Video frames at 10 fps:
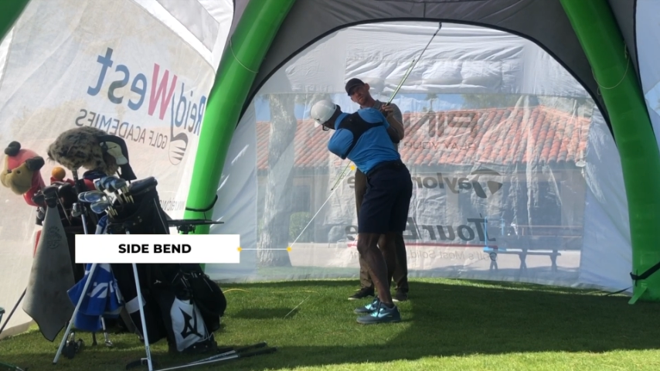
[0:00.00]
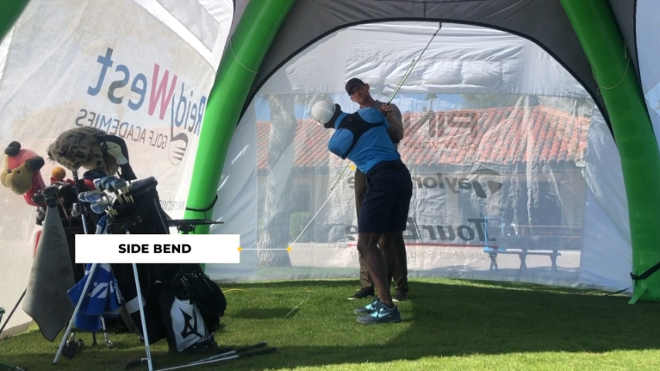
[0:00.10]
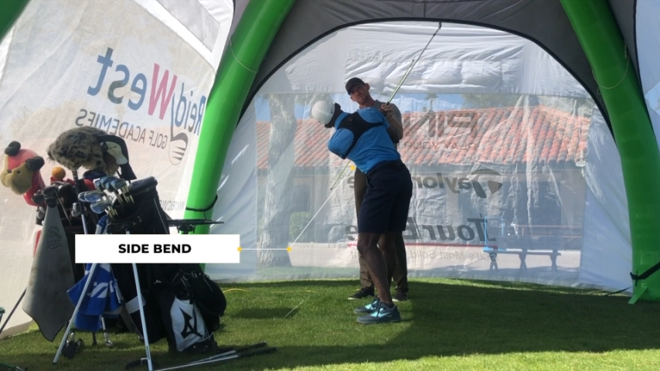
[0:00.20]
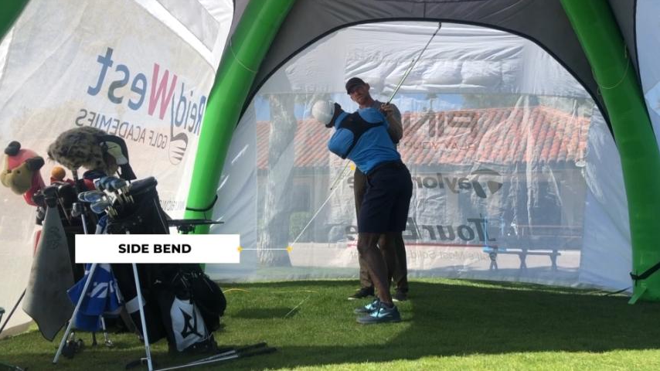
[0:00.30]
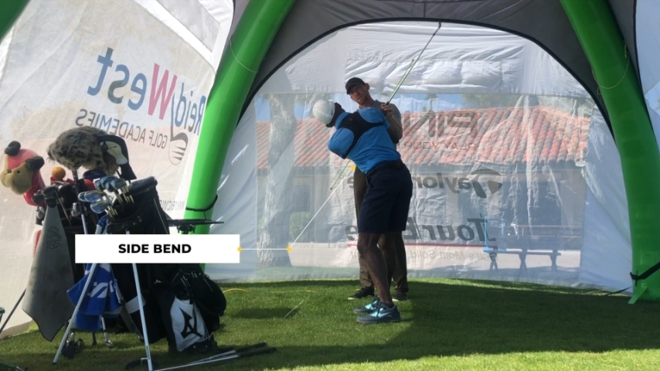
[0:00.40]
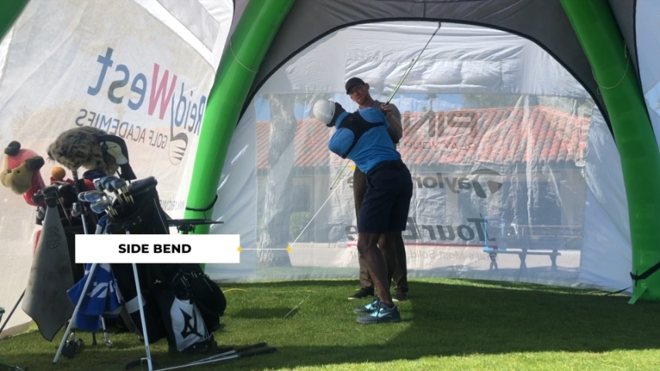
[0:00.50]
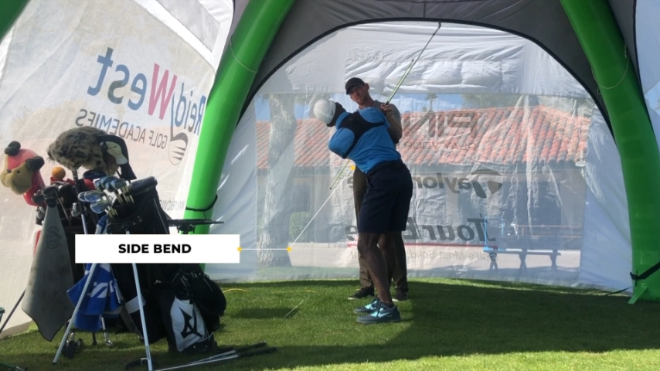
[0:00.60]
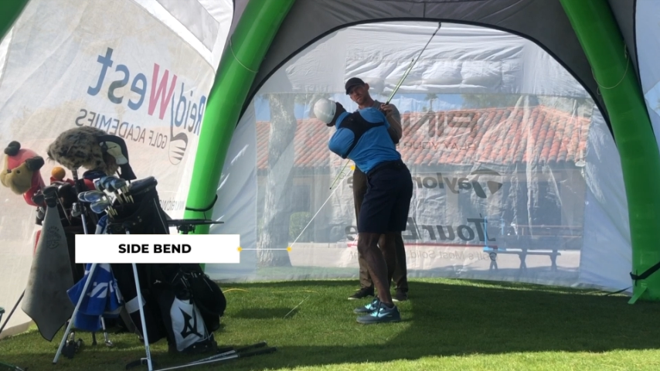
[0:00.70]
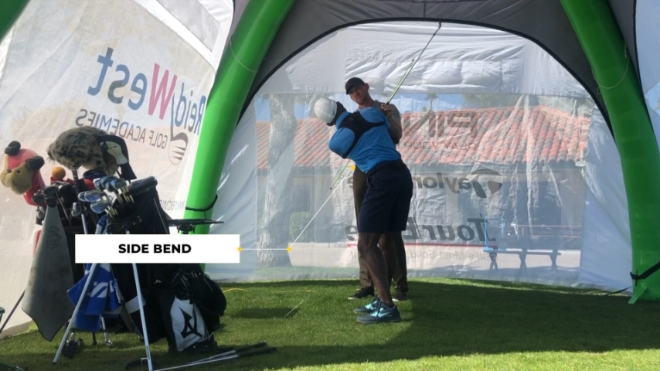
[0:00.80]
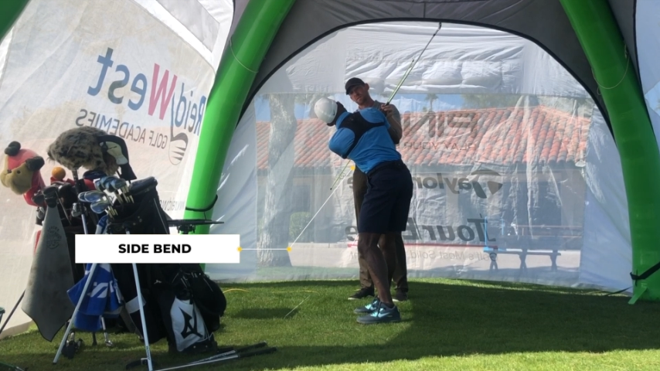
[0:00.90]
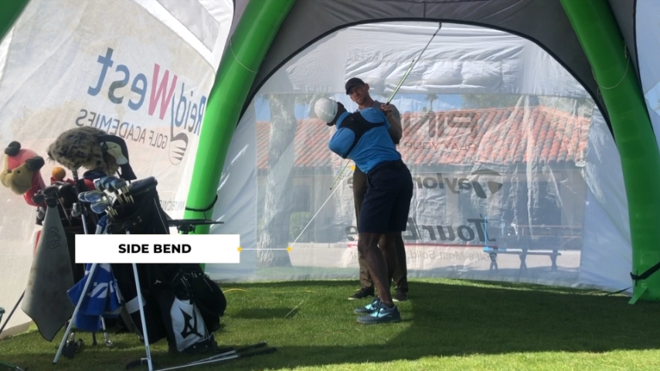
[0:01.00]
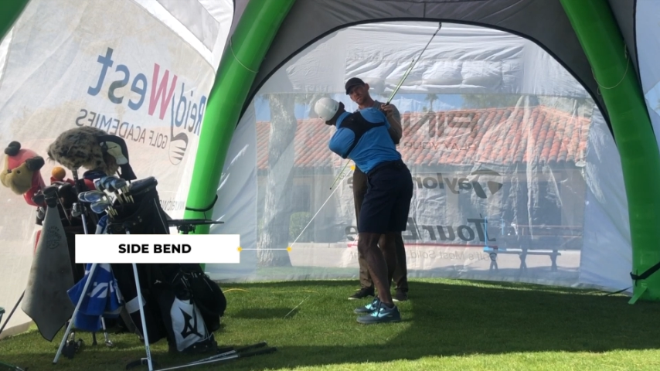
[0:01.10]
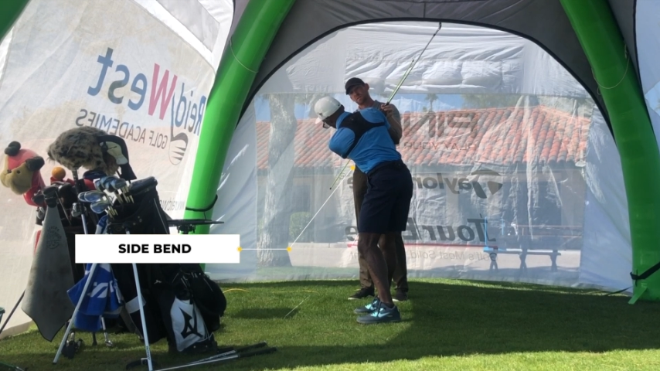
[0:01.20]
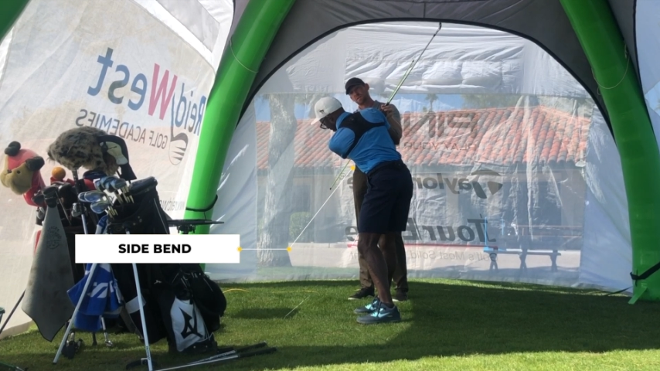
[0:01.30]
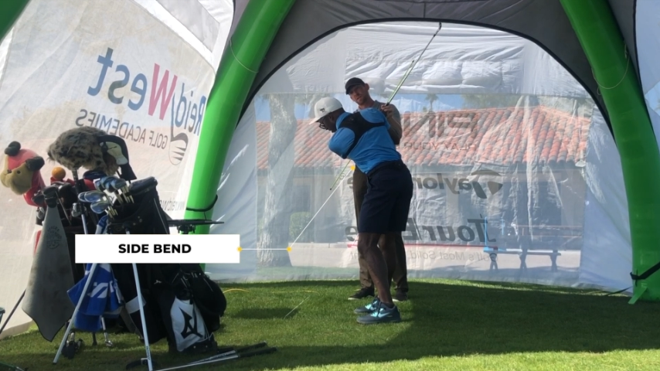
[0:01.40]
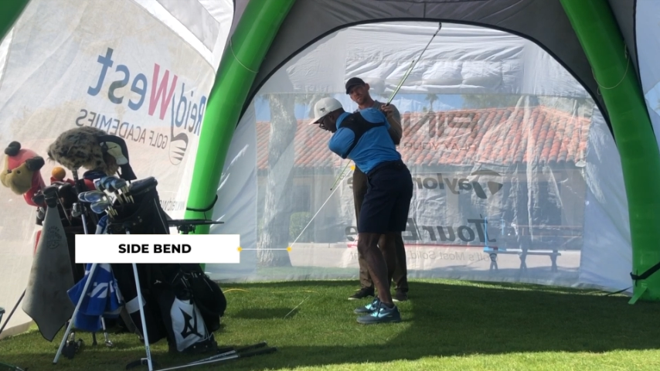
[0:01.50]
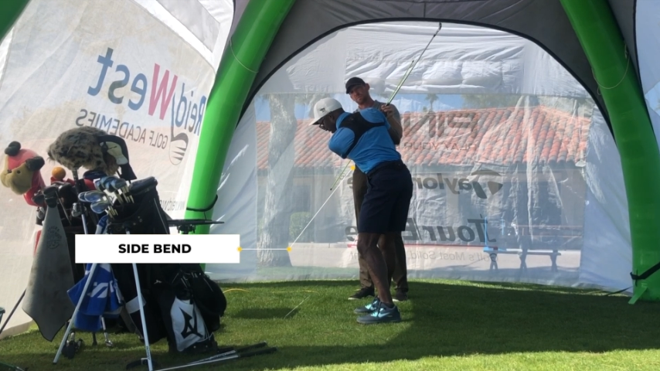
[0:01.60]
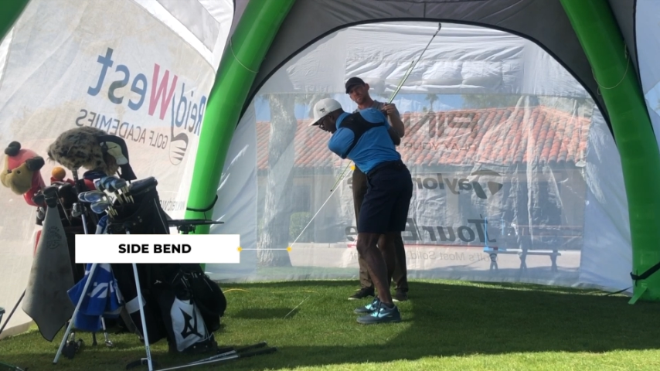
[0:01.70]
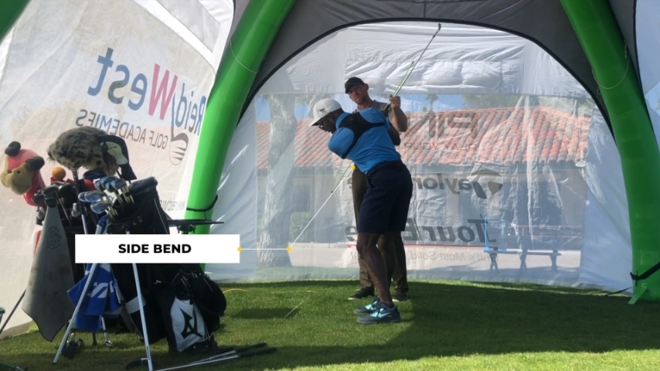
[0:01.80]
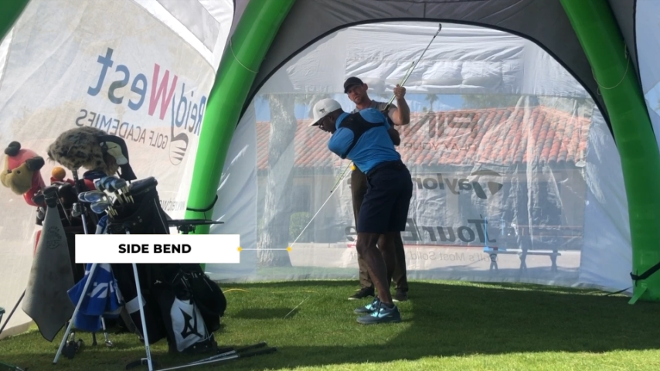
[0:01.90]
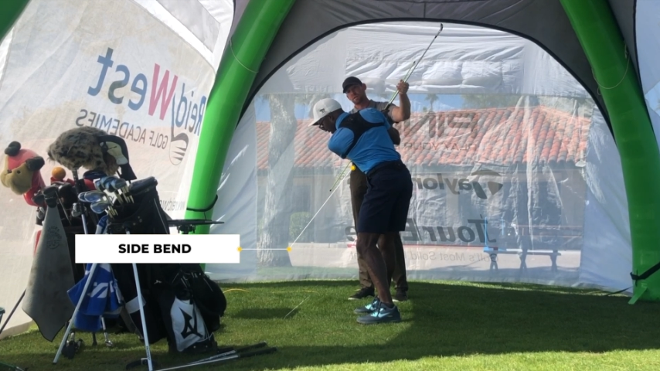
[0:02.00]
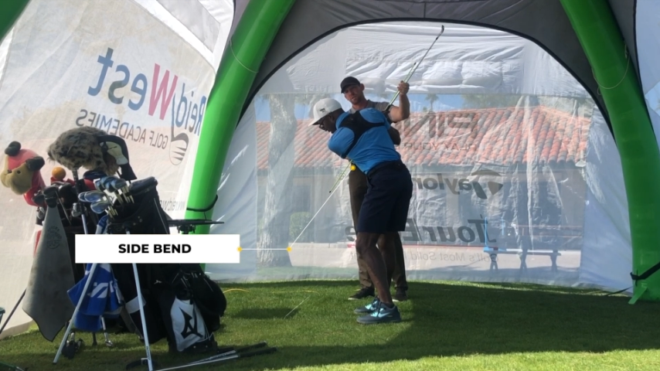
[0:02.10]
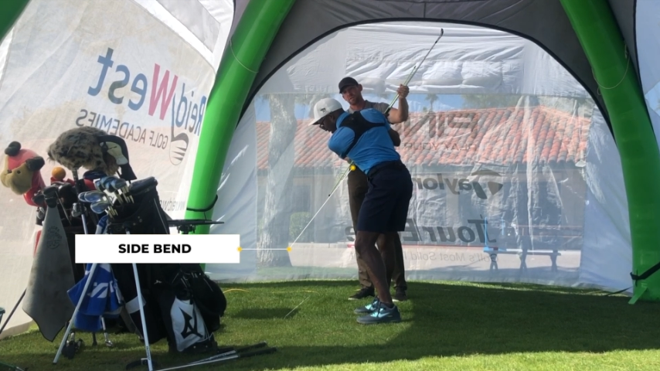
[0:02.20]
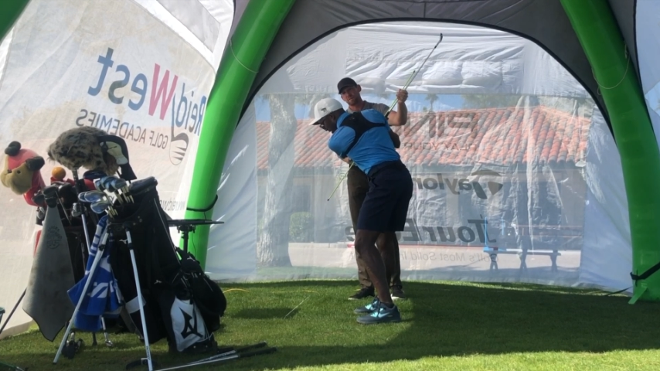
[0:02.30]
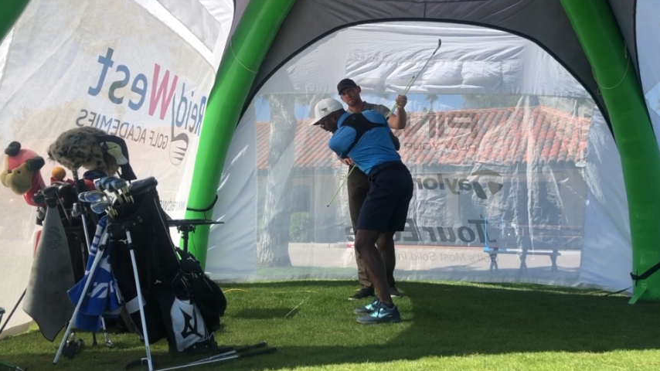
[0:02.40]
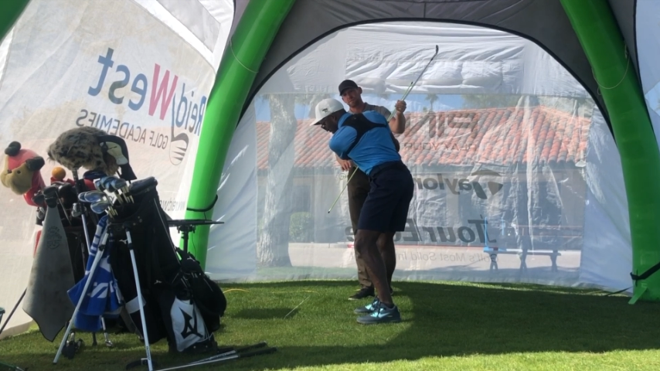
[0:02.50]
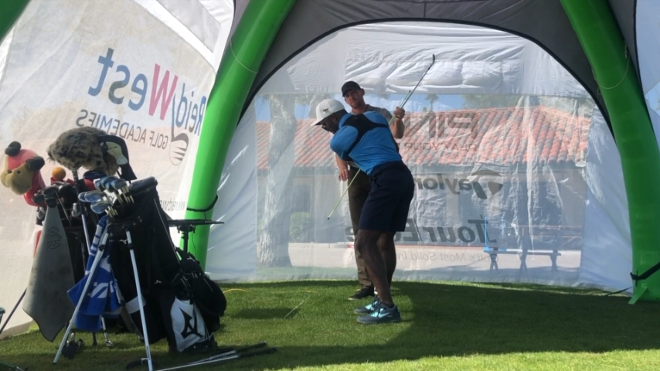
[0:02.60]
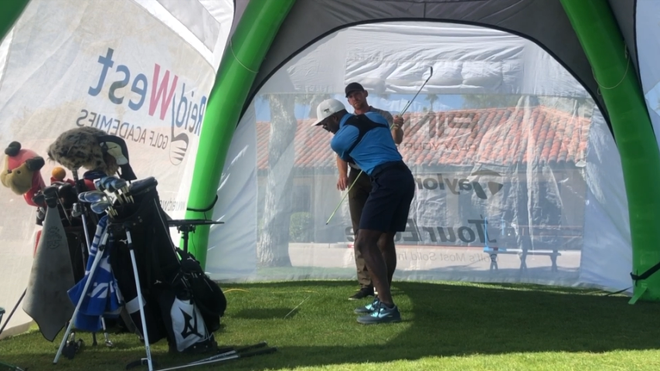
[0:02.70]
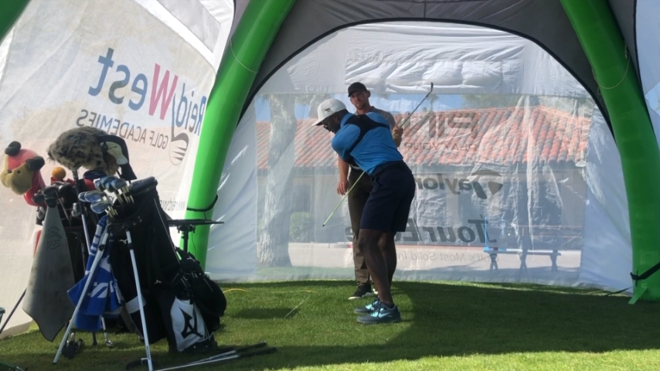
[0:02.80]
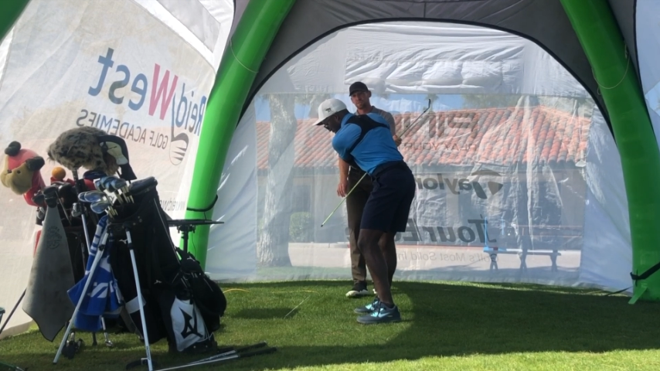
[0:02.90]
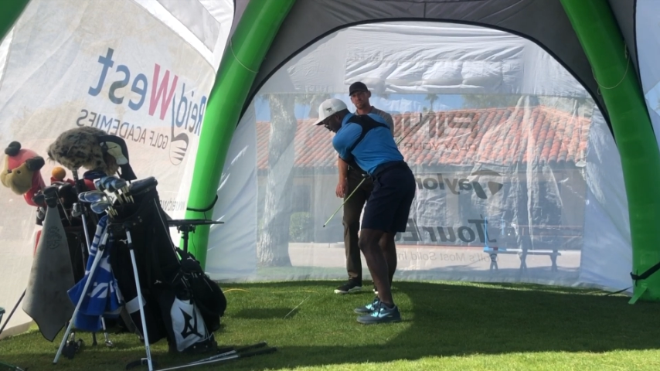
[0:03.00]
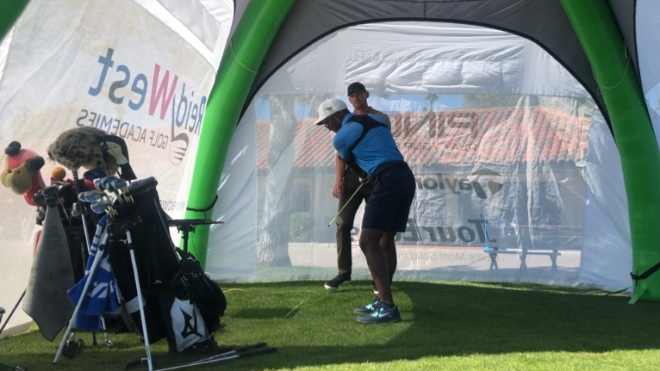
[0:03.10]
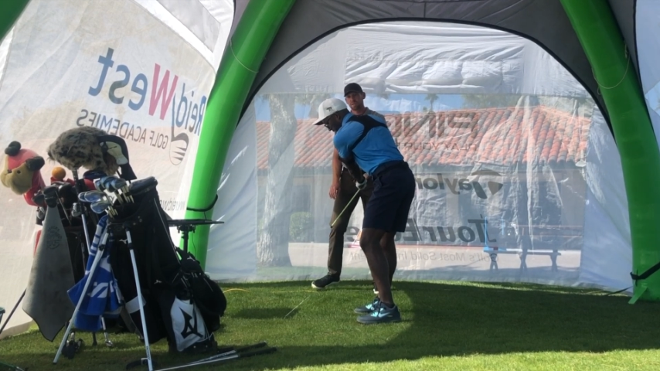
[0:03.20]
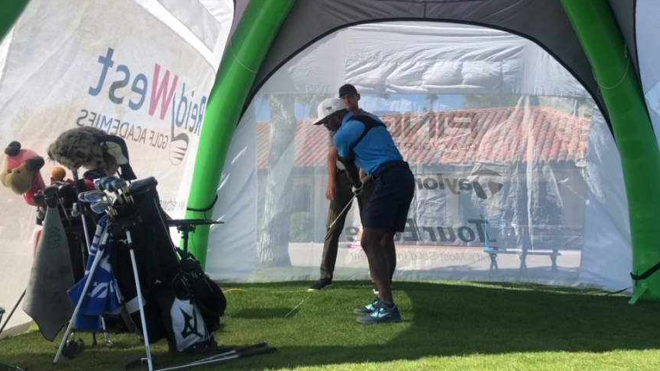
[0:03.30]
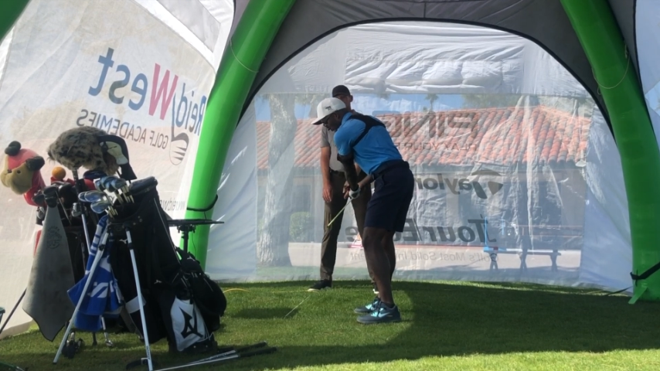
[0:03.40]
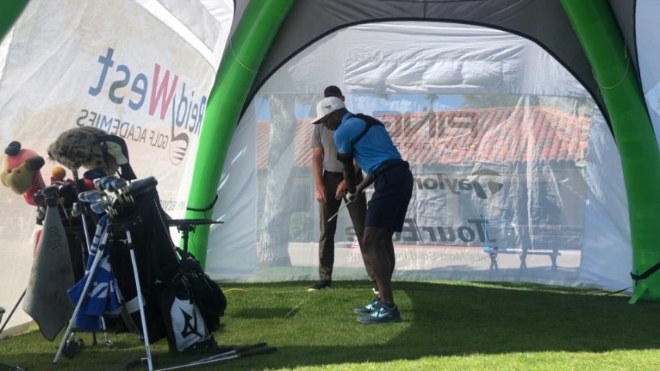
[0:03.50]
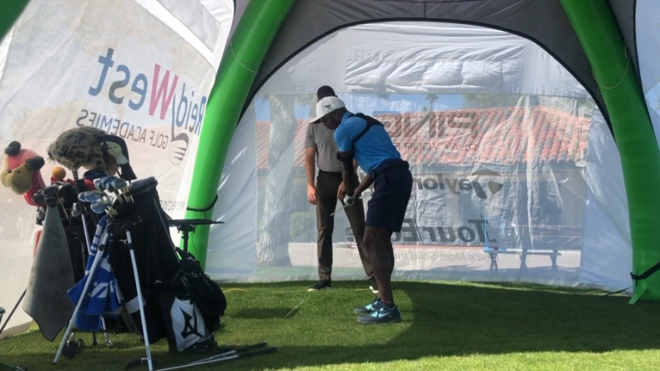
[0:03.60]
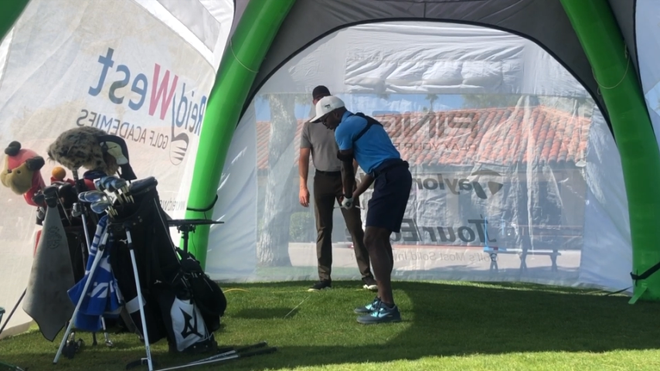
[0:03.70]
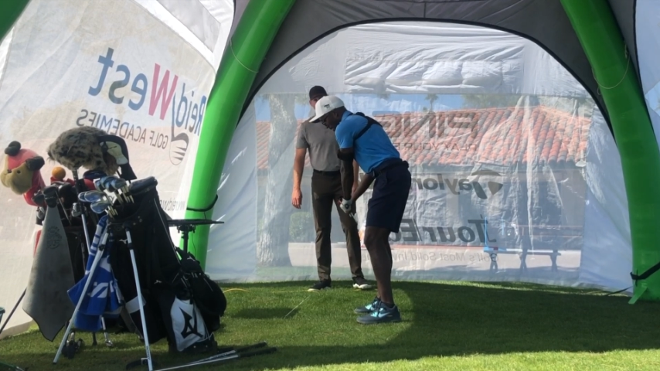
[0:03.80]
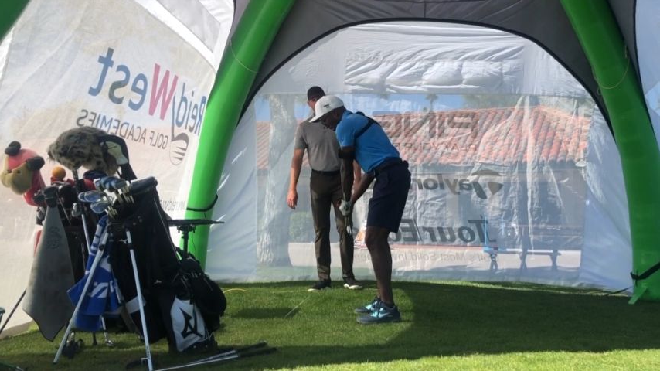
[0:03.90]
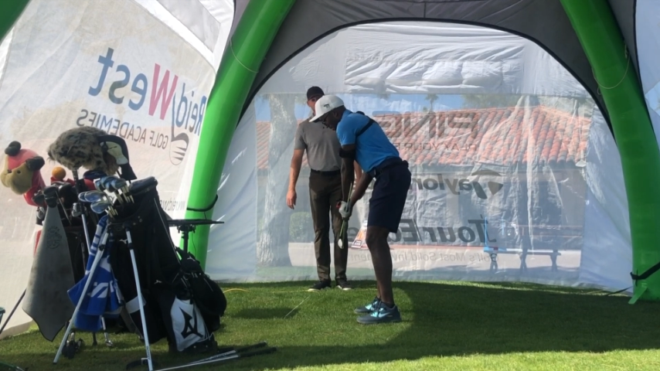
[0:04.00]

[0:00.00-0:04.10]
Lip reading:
Nobody's mouth can be seen.